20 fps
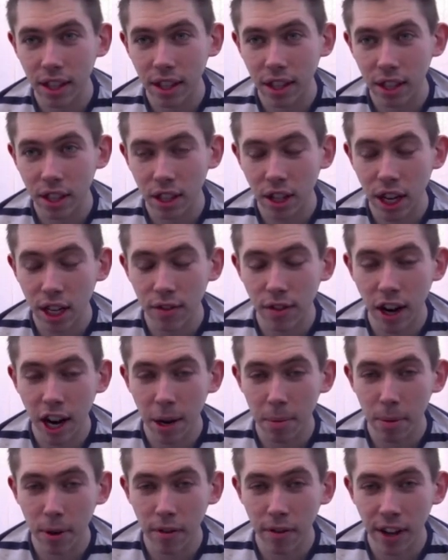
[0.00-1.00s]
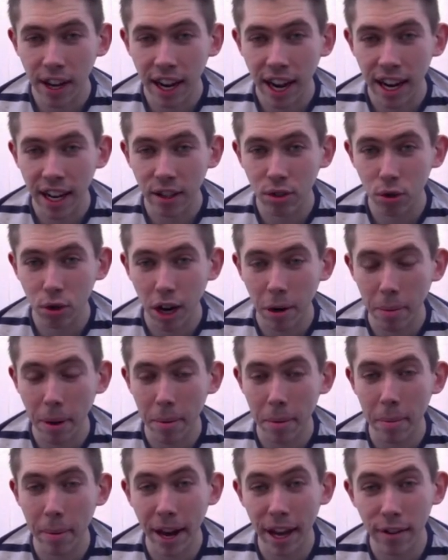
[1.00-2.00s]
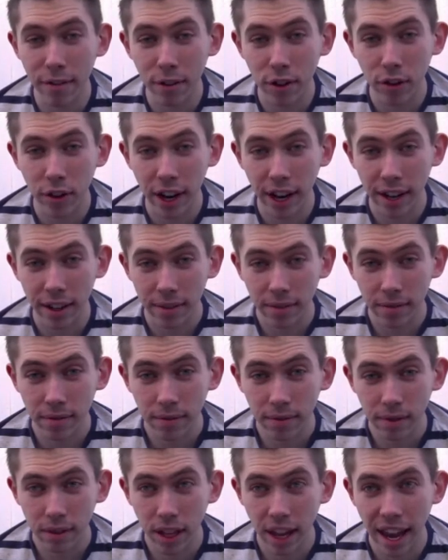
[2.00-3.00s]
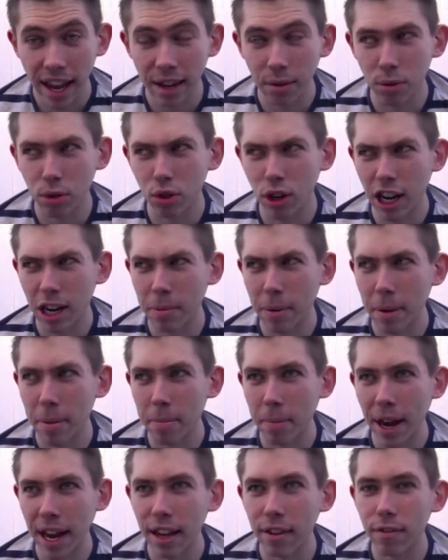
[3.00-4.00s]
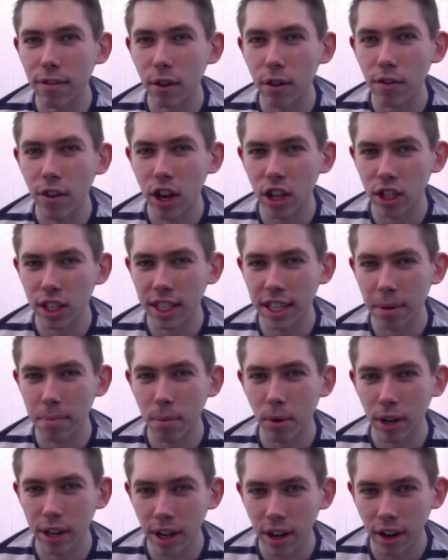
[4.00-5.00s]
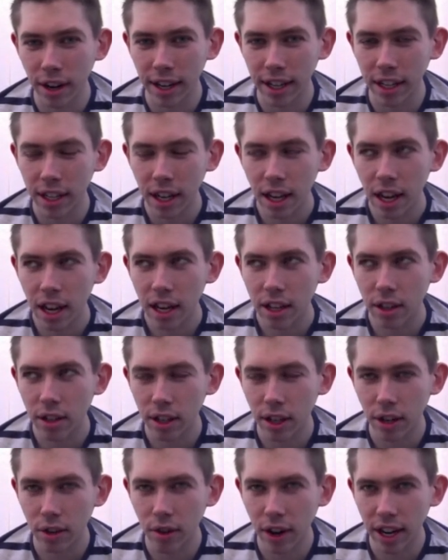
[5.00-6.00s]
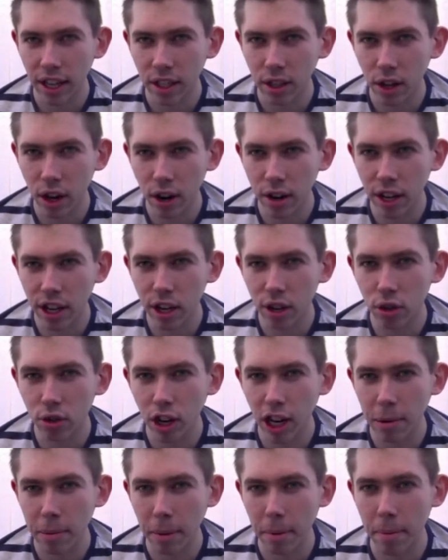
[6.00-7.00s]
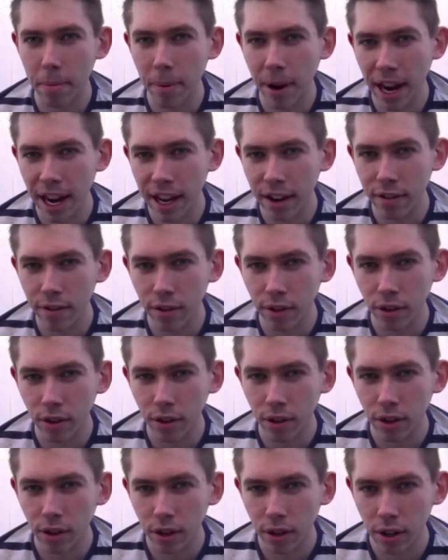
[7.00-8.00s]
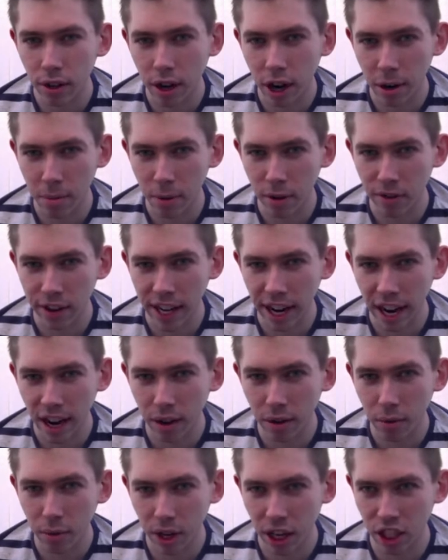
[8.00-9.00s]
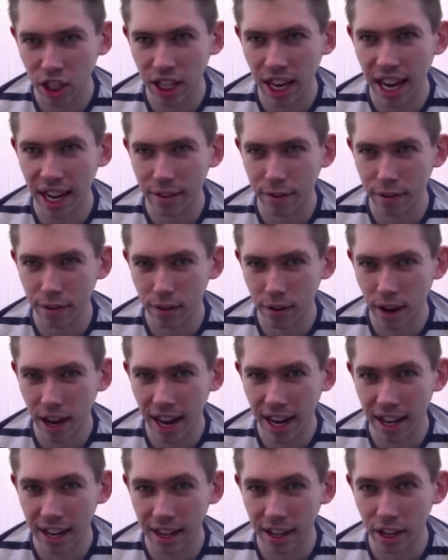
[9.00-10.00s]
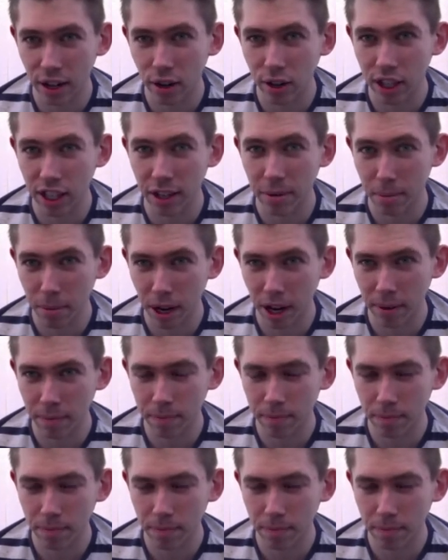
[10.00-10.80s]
searched for iMovie, and it was trying to make me pay for it. And it was trying to make me pay for version 10.9. So I was like, great, so not only are you trying to make me pay for iMovie now, when I just had it included in my